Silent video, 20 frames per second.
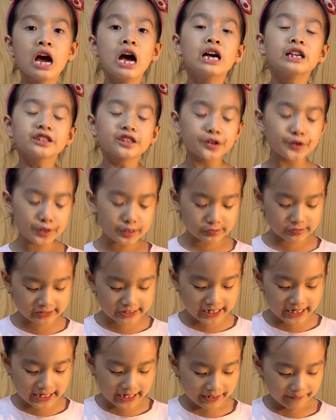So you
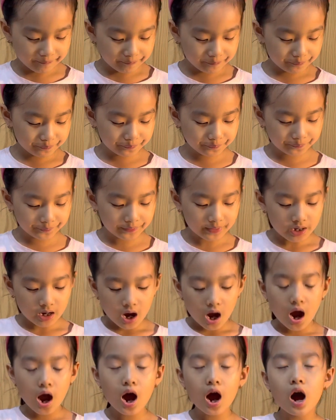see,
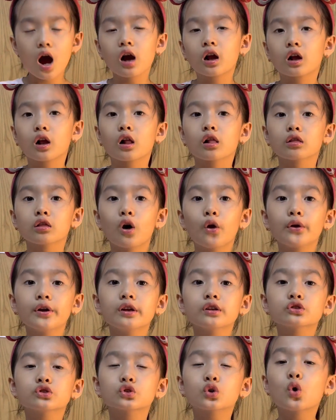a
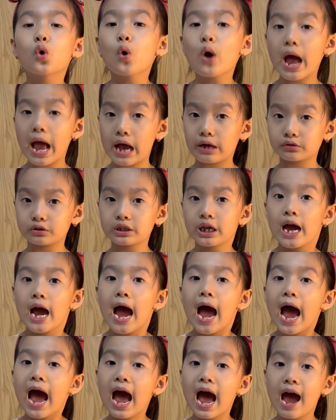colonial schoolhouse
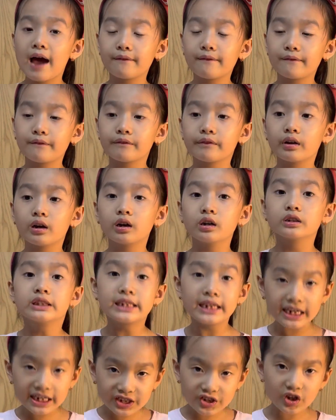have a
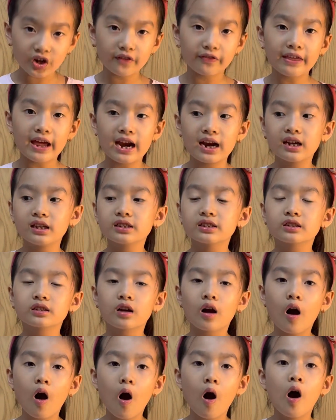teacher that is
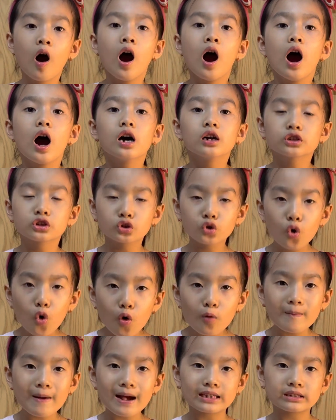called a
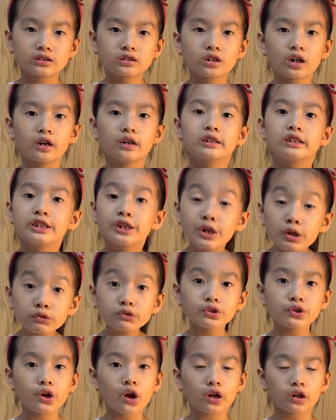schoolmaster. You
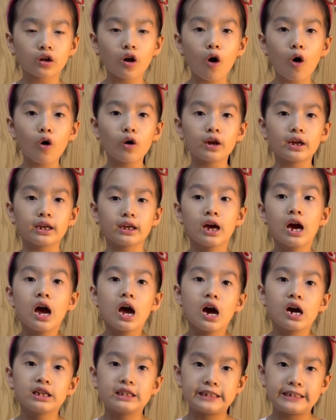did not call
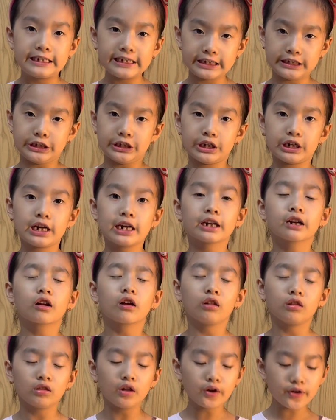a teacher in
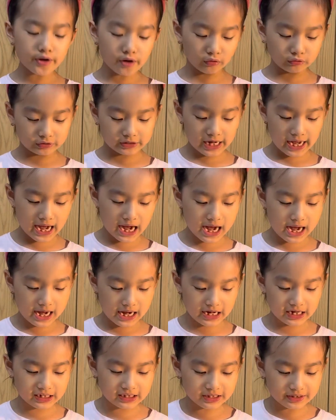colonial
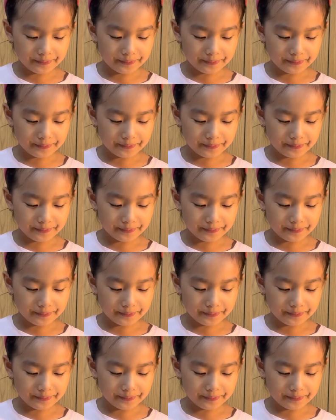days.